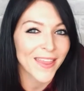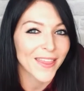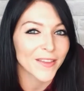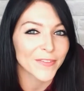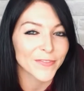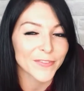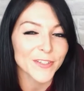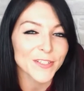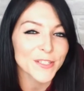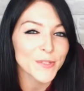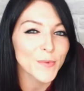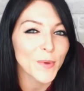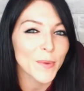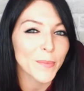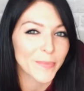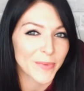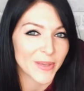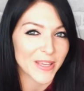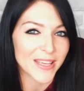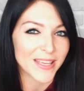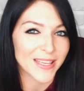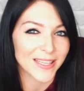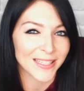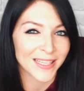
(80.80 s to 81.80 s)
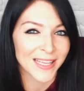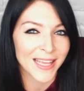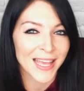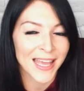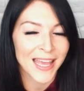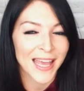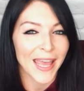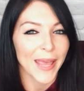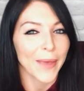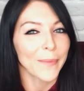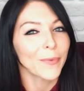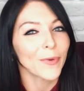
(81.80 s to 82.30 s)
The first one being,
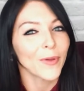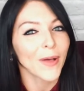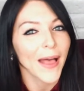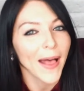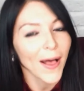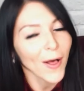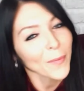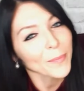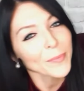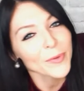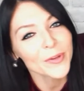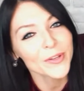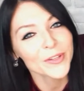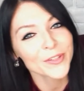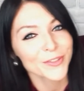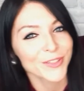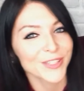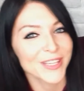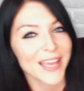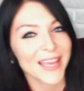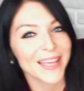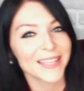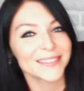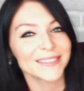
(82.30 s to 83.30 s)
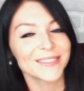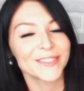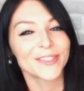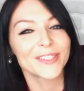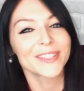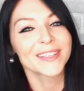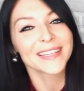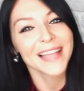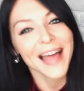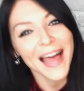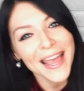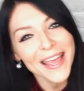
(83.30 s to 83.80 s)
it will help you create your
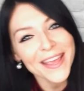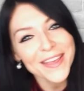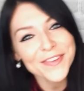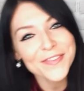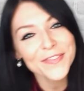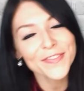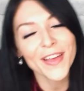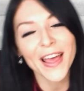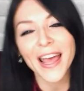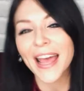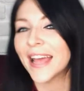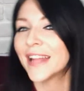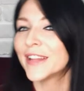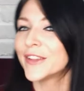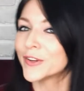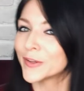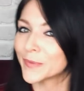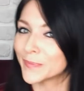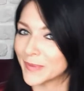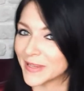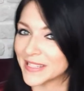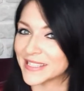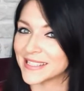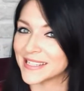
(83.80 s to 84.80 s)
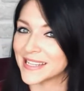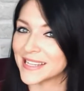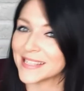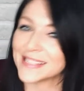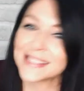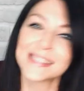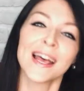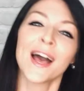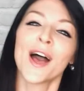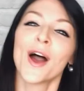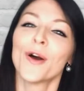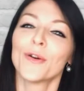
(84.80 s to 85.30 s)
life and your business
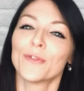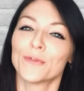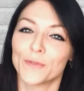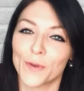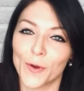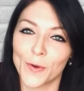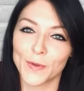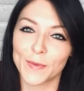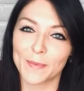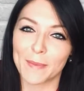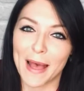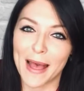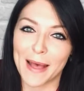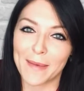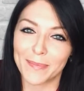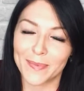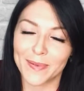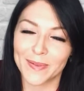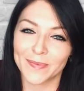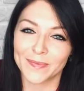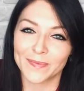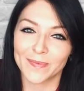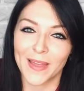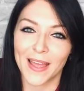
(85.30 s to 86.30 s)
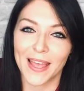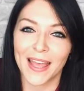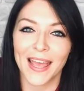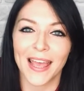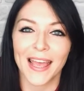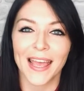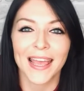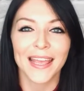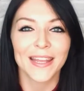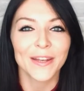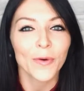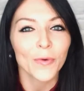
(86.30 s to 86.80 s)
roadmap
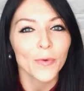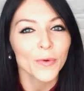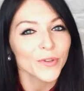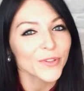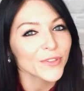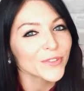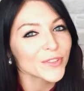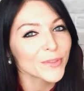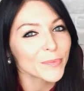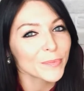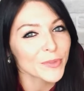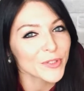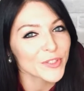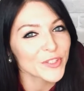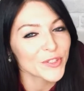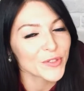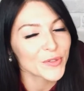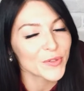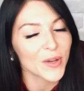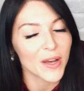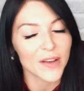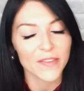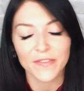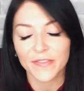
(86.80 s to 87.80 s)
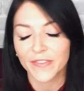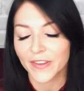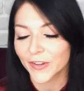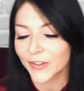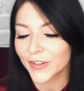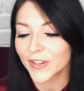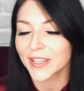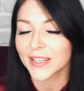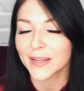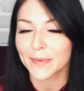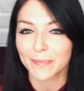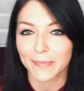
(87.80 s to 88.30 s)
in order to pursue a
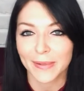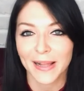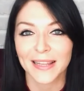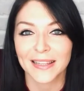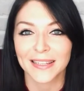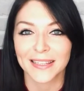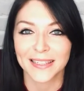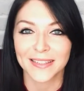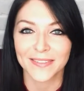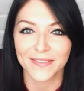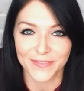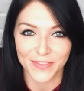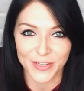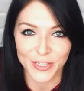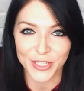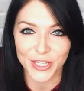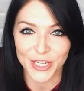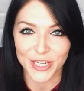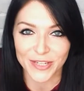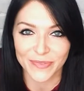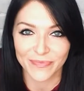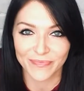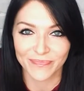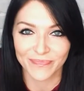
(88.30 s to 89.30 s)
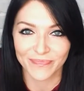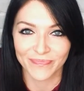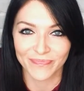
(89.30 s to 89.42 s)
very compelling vision.